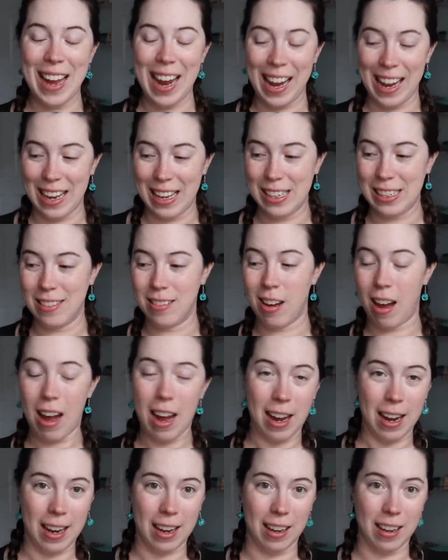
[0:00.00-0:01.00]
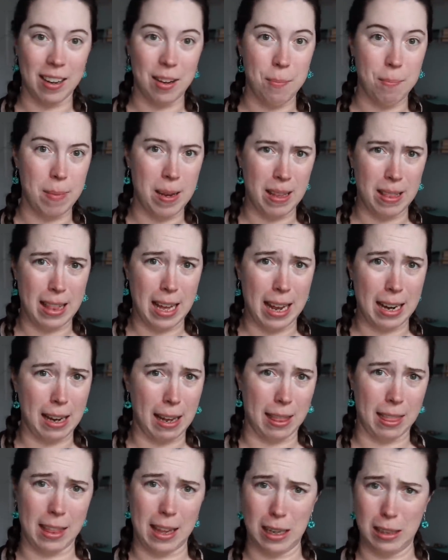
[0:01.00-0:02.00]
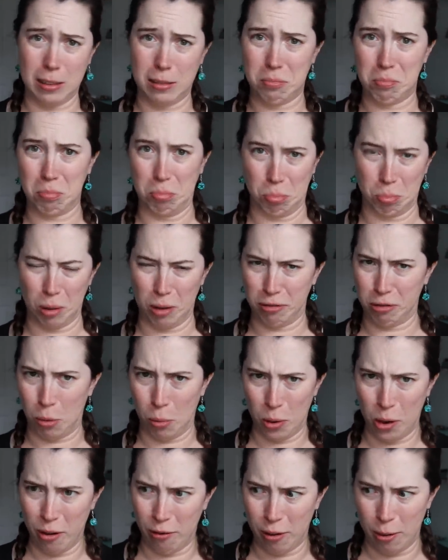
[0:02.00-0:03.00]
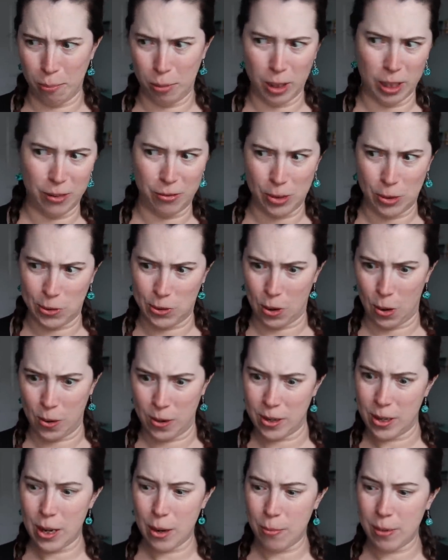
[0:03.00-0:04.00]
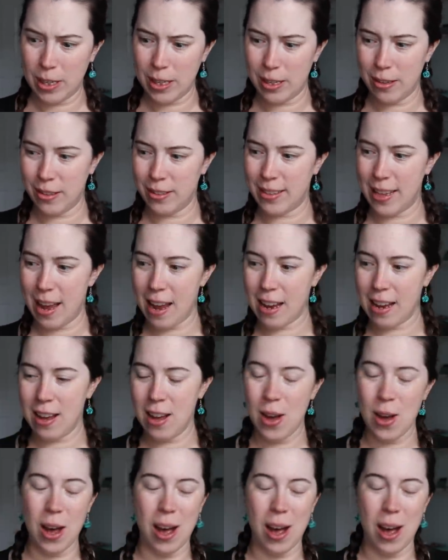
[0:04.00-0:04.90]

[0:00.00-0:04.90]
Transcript: and I beat that I think before November even started, I wanted to say,